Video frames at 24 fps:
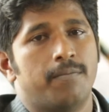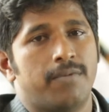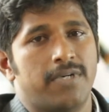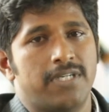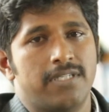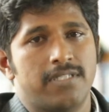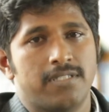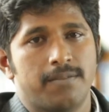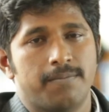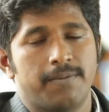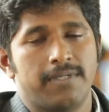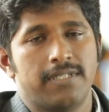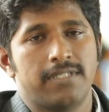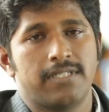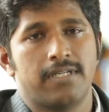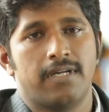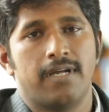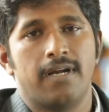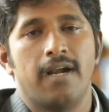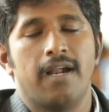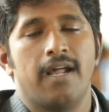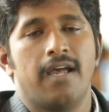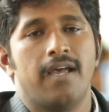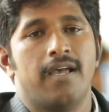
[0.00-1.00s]
principal
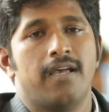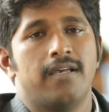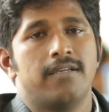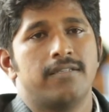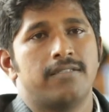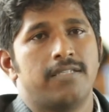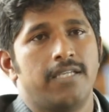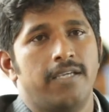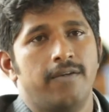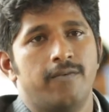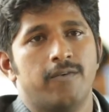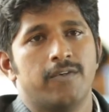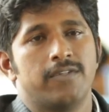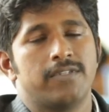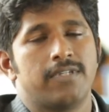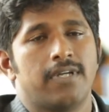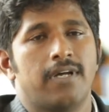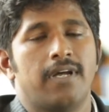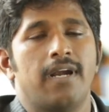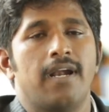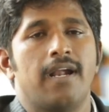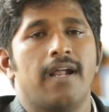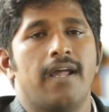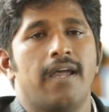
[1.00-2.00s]
sir, CEO
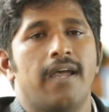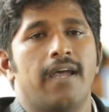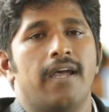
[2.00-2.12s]
sir,